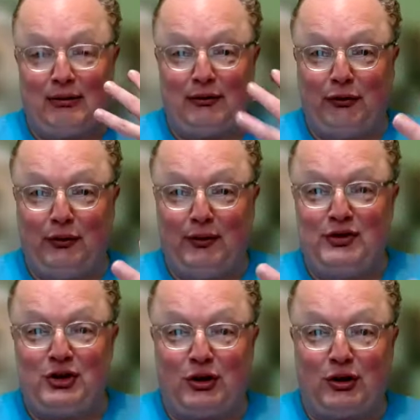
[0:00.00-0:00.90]
they were
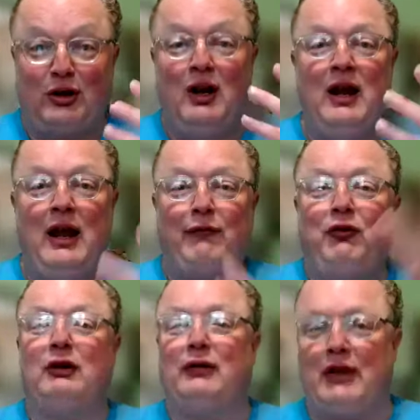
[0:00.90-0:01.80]
full of sugar
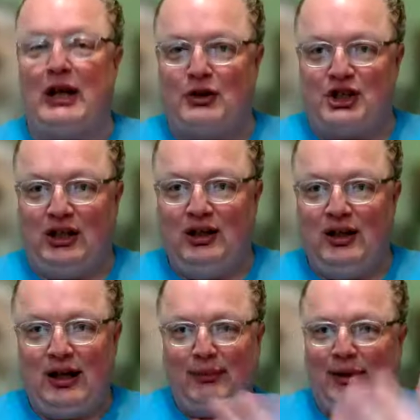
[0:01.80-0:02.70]
and full of energy.
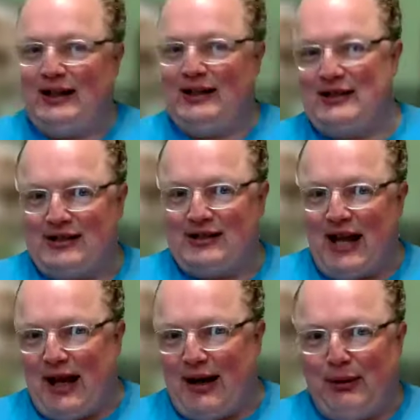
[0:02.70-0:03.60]
I mean, let's
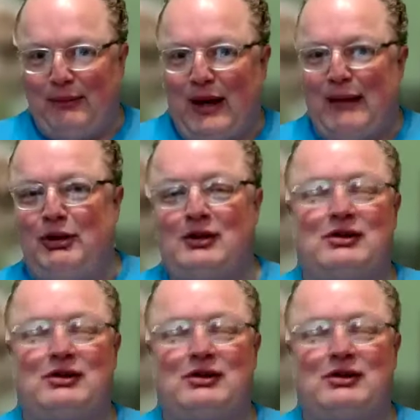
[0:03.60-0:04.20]
just say, I mean, Pop